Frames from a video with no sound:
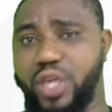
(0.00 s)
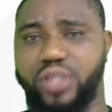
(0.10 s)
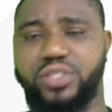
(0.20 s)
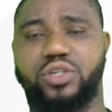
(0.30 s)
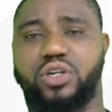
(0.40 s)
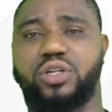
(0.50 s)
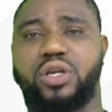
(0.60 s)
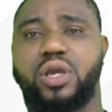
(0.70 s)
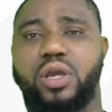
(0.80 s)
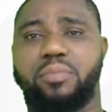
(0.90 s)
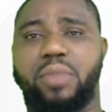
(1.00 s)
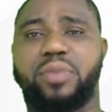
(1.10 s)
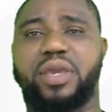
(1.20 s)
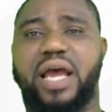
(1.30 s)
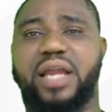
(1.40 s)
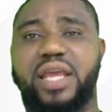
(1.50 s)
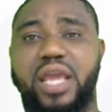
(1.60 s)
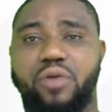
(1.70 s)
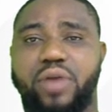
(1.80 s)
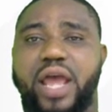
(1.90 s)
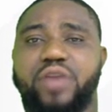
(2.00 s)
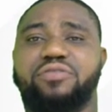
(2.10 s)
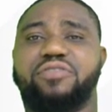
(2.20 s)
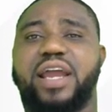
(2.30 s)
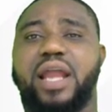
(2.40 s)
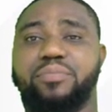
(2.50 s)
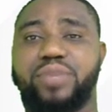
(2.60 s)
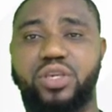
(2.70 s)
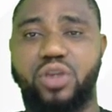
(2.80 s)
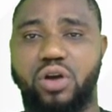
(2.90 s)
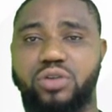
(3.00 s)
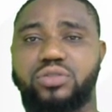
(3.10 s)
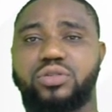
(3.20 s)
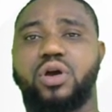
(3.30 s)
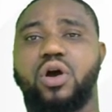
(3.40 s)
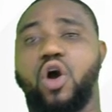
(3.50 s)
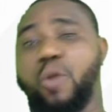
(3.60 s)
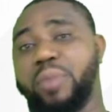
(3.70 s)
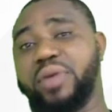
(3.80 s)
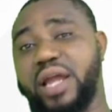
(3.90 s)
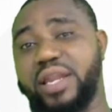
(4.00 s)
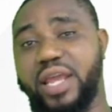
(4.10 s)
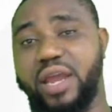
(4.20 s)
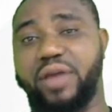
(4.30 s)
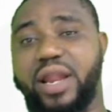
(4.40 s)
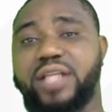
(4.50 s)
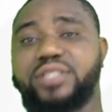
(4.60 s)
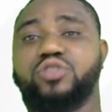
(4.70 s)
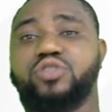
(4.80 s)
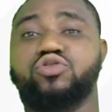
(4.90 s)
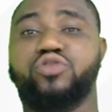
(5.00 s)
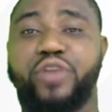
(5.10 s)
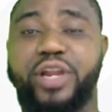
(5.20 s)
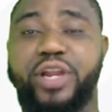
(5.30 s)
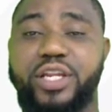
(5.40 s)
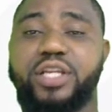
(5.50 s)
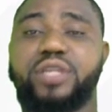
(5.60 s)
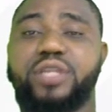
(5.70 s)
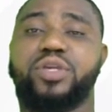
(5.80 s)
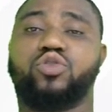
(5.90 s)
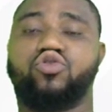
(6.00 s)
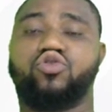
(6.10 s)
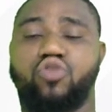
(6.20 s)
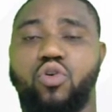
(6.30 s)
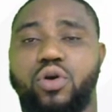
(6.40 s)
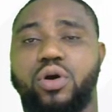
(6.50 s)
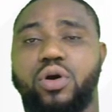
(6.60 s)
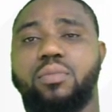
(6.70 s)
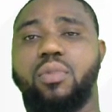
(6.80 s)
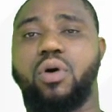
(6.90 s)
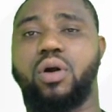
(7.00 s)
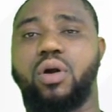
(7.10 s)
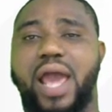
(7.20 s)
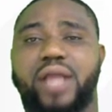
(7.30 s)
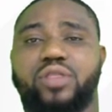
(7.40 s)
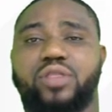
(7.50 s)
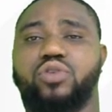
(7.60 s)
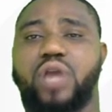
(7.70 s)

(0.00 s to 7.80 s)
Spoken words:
a question, maybe in an area that you find ambiguous, or maybe in an area that you really need me to throw more light on.